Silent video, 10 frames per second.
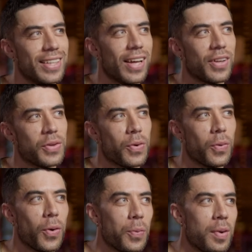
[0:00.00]
Yeah,
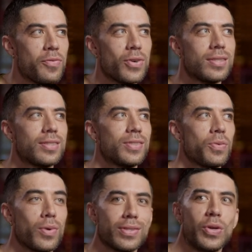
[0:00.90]
well, my voice
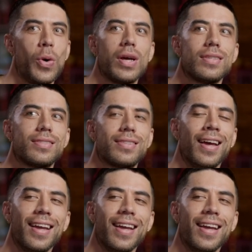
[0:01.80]
wasn't always,